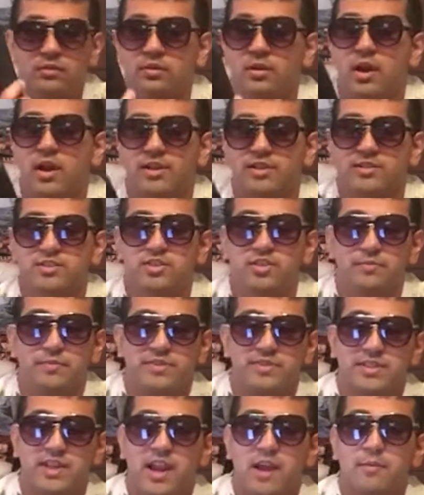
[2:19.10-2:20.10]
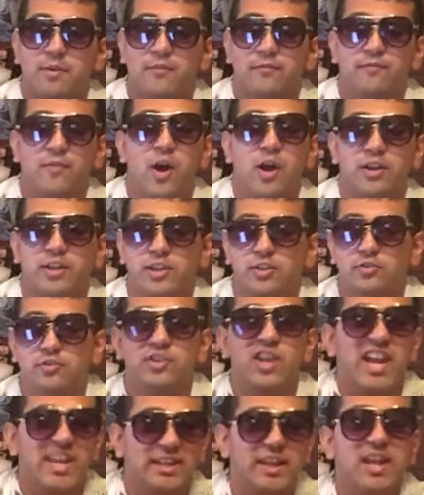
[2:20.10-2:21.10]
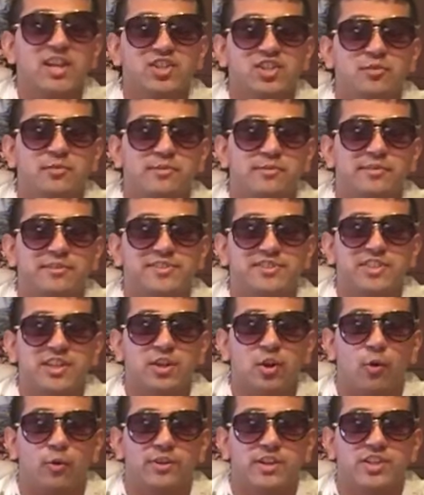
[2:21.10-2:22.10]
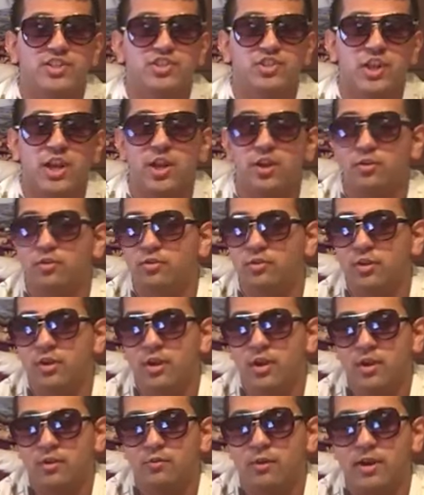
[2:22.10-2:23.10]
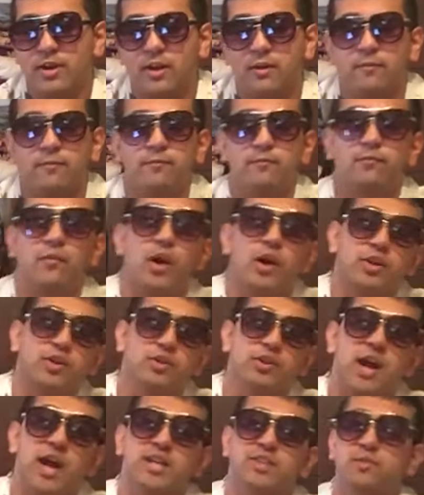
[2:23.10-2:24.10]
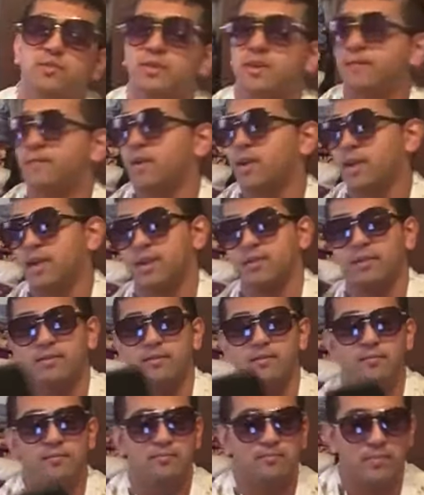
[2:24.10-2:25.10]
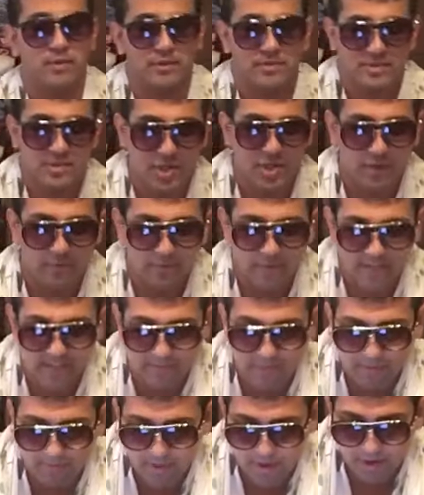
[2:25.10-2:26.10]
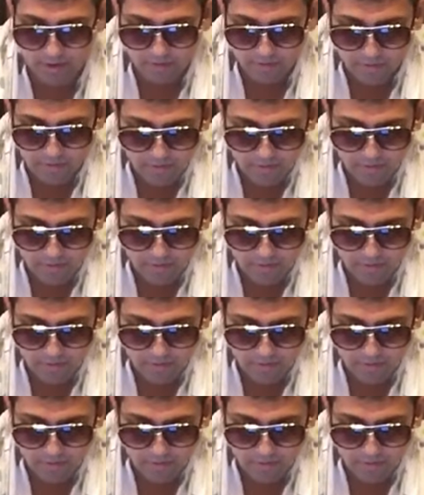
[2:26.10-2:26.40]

Huh, stupid scammer. Fuck you. They, they should be the ones that going to jail. Why the fuck you guys want to fucking put jail Vince McMahon?